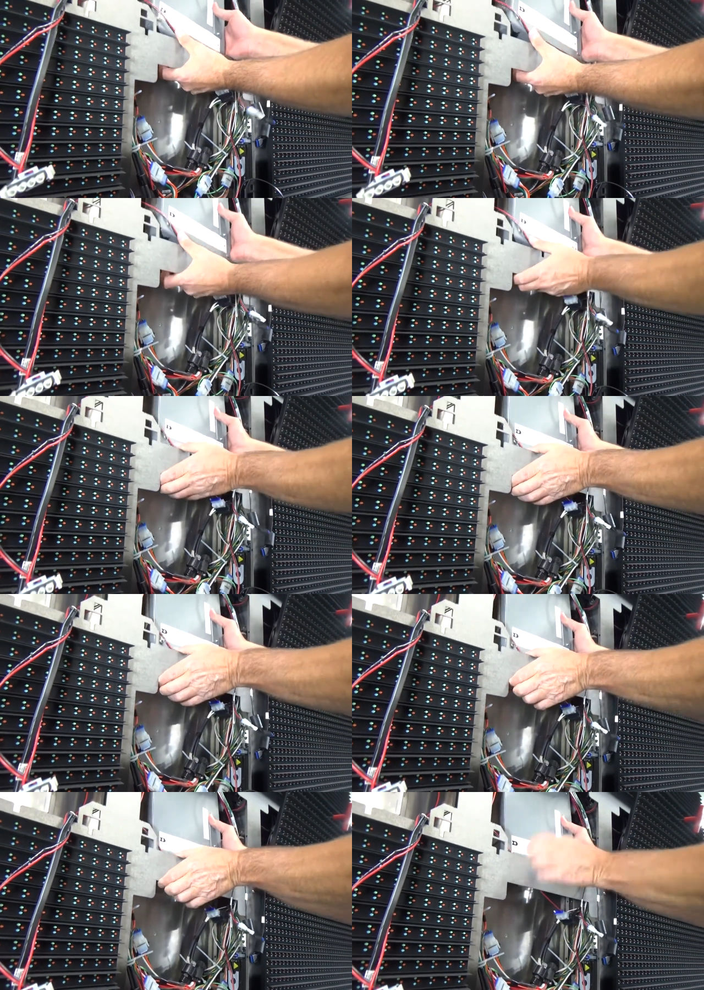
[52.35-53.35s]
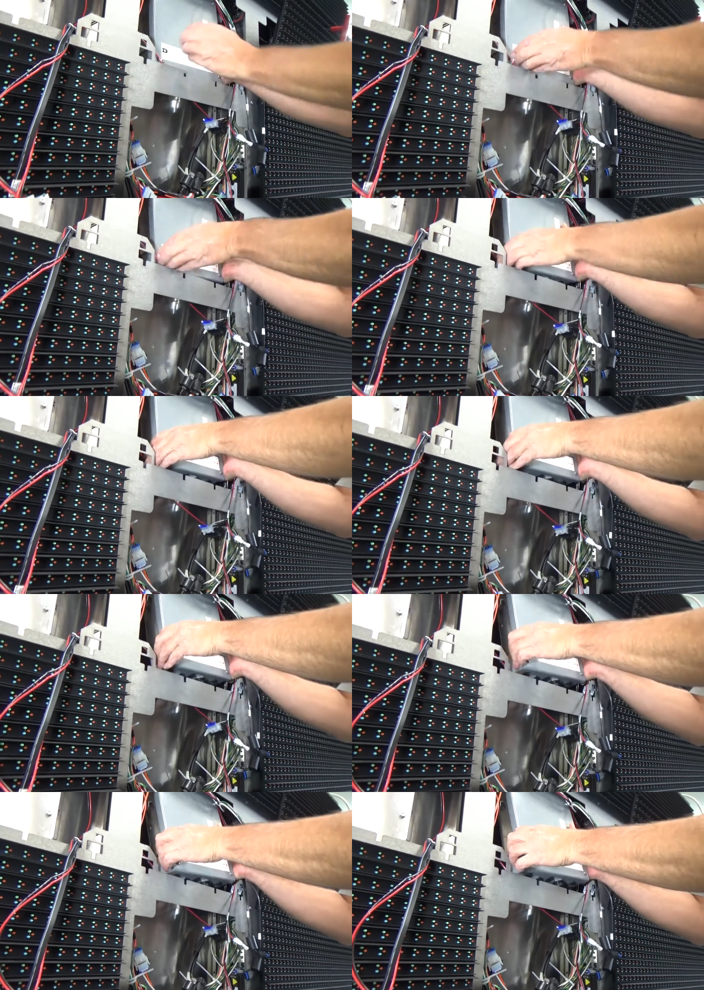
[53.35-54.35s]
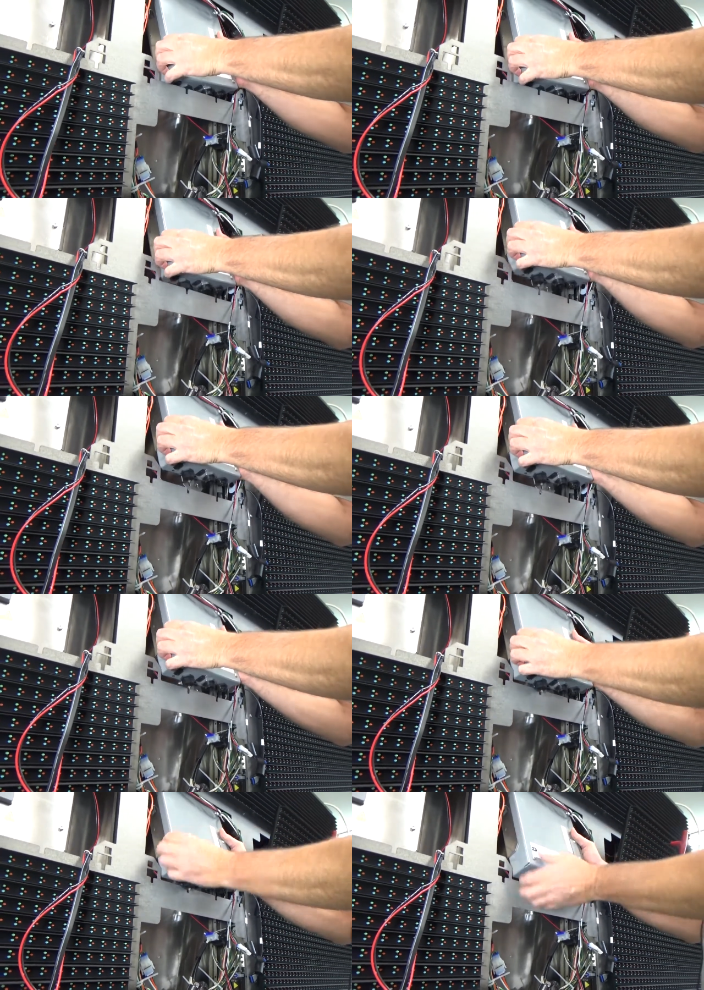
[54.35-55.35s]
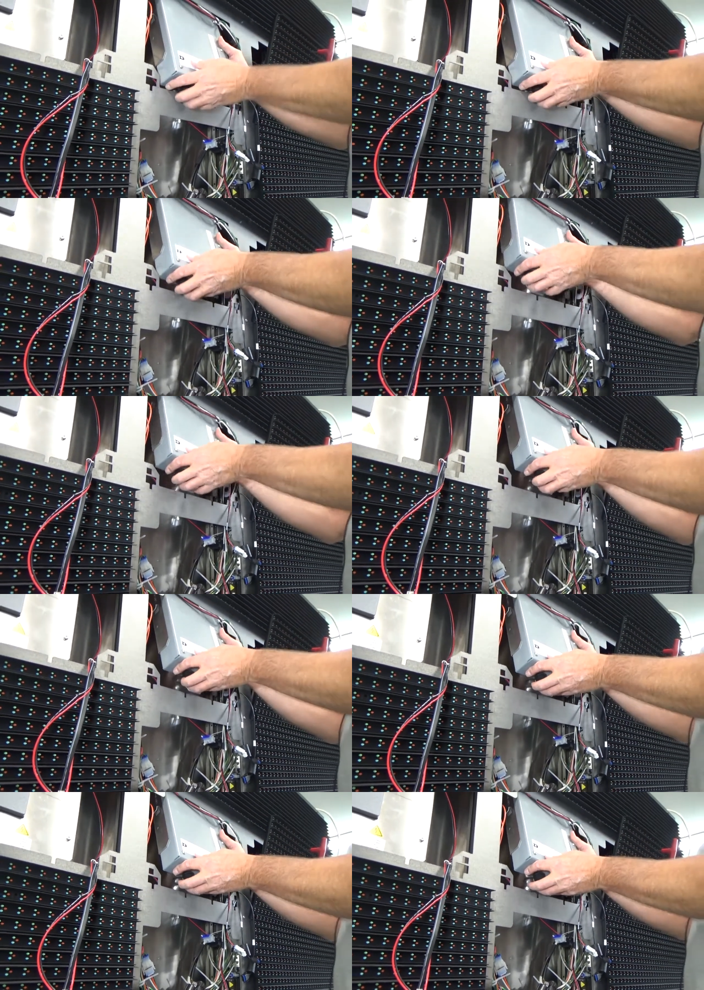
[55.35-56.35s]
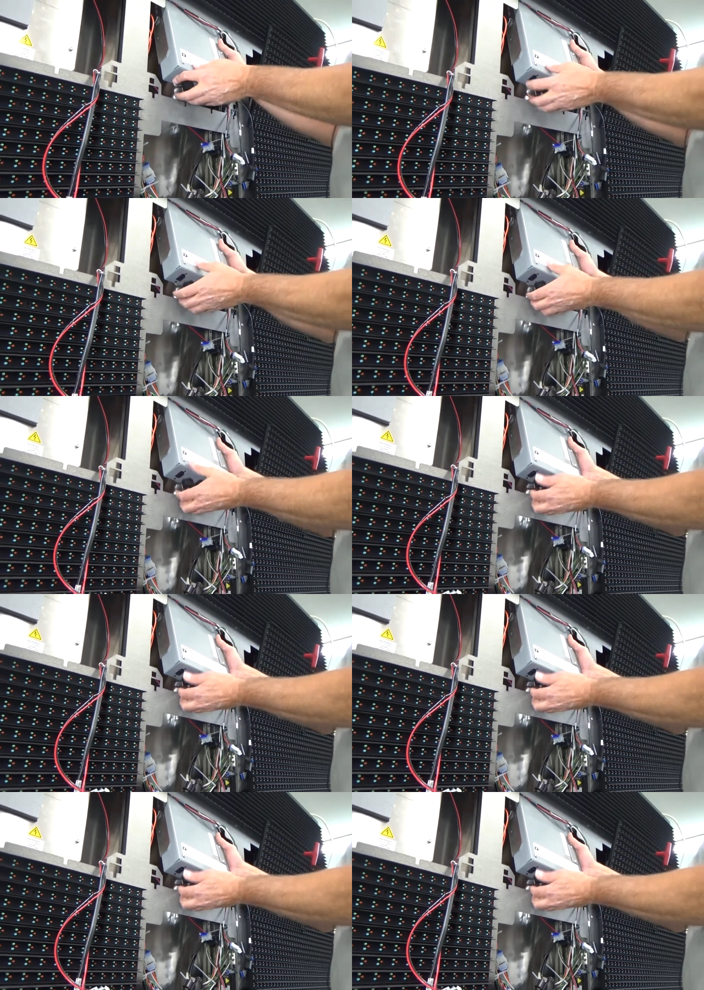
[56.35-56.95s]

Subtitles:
(no speaker visible)